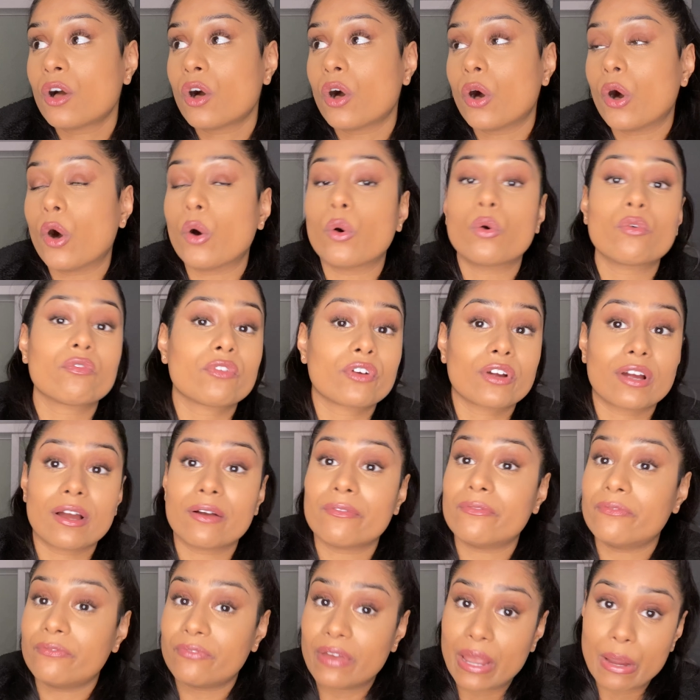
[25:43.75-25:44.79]
over a
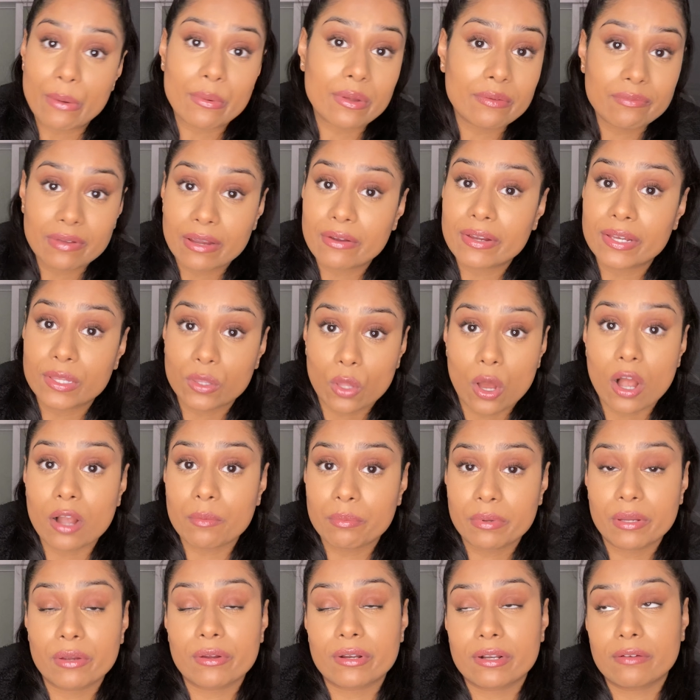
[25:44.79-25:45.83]
very, very long
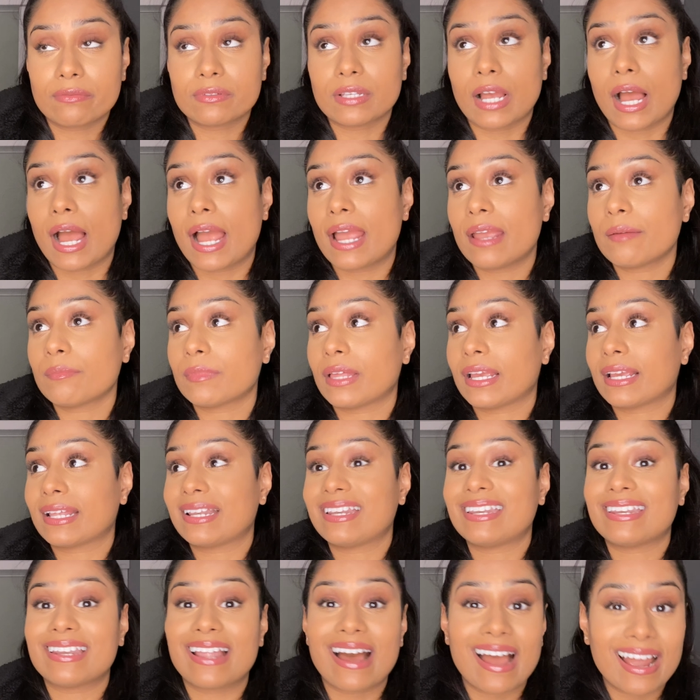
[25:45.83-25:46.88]
period of time, like
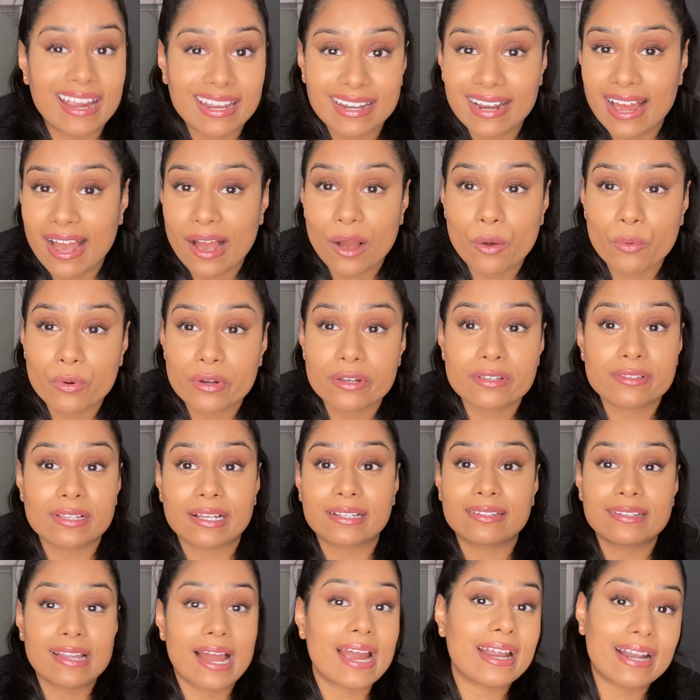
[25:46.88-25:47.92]
9 hours, like
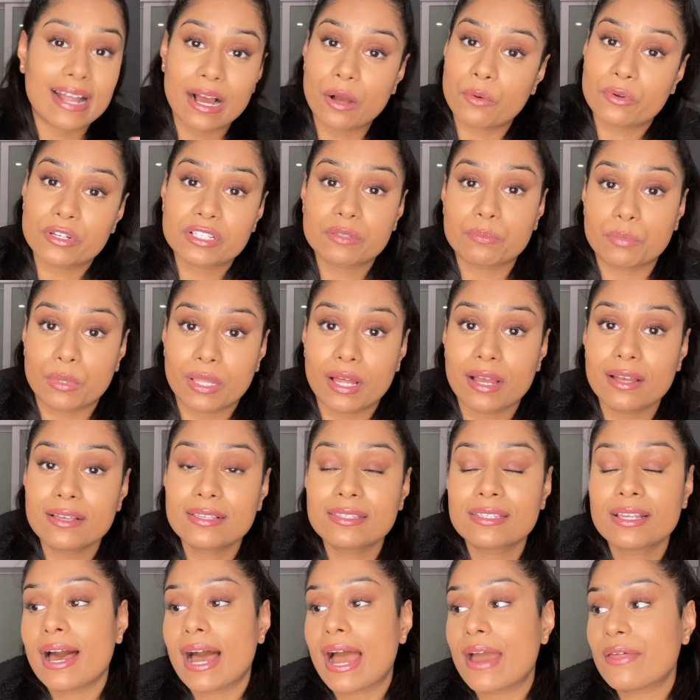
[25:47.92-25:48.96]
9 hours plus.
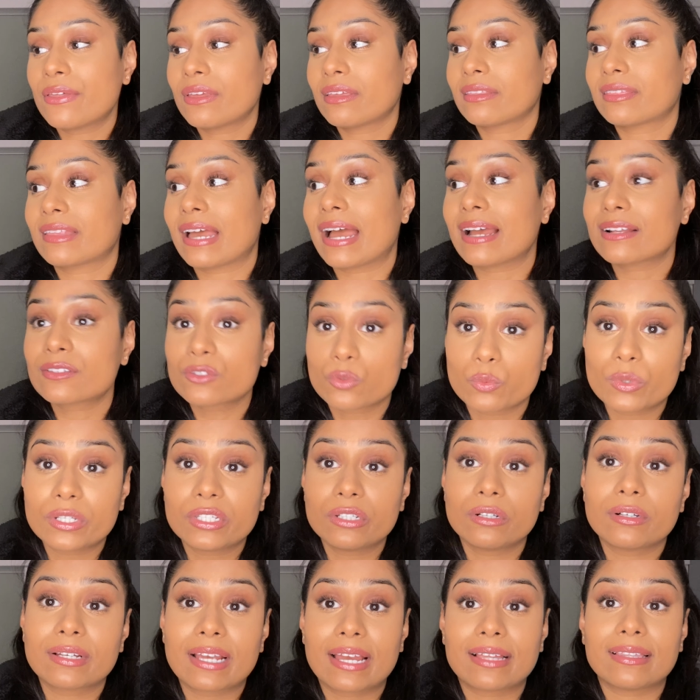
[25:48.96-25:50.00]
I think that's when you'll
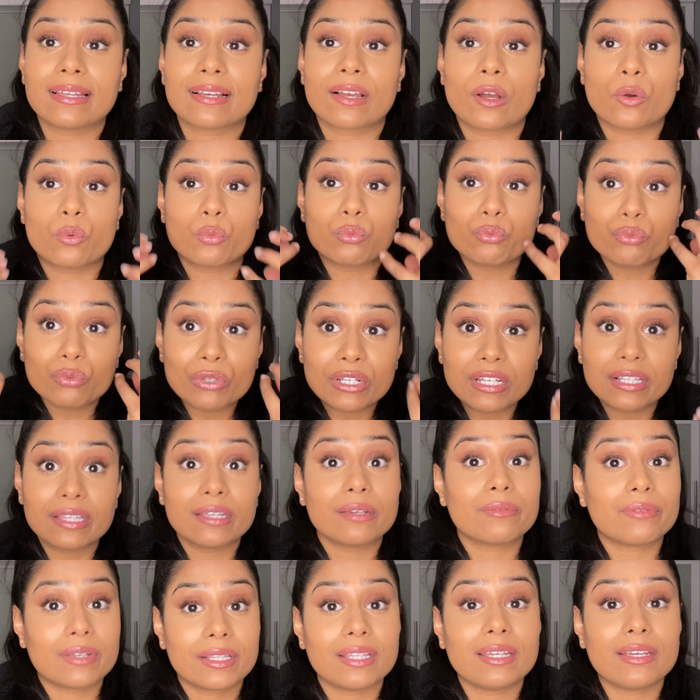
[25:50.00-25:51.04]
get like a really,
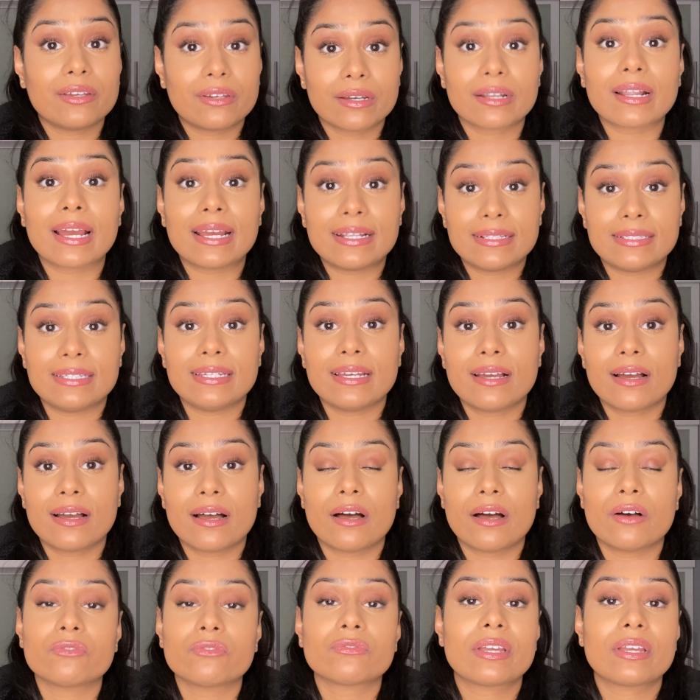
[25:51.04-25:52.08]
really good idea
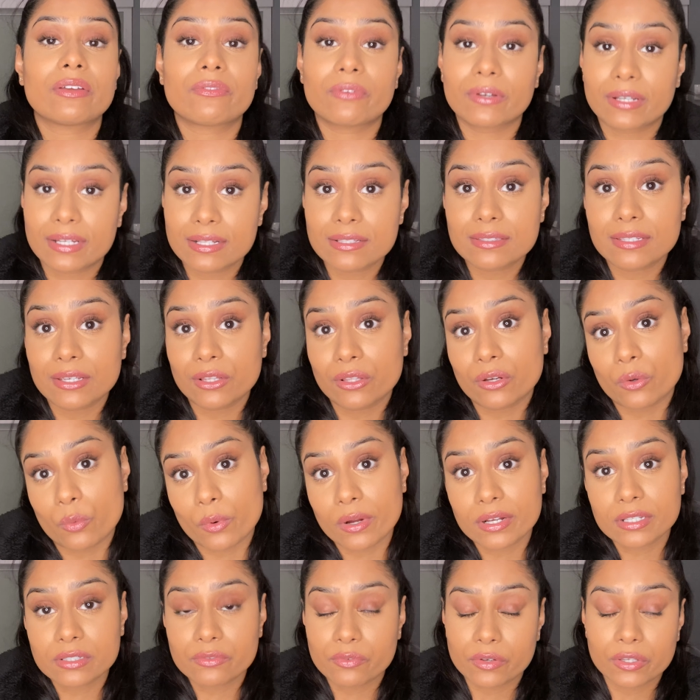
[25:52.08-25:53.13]
of if a concealer works
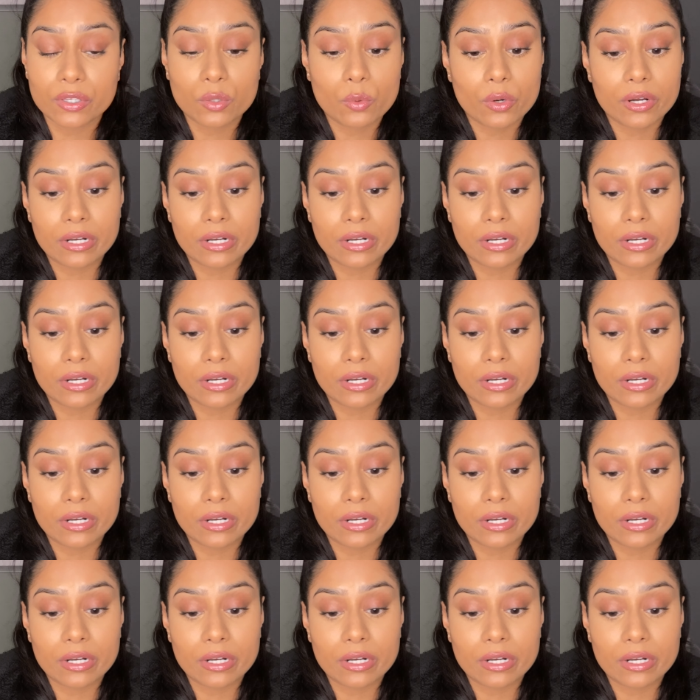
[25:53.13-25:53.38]
for you or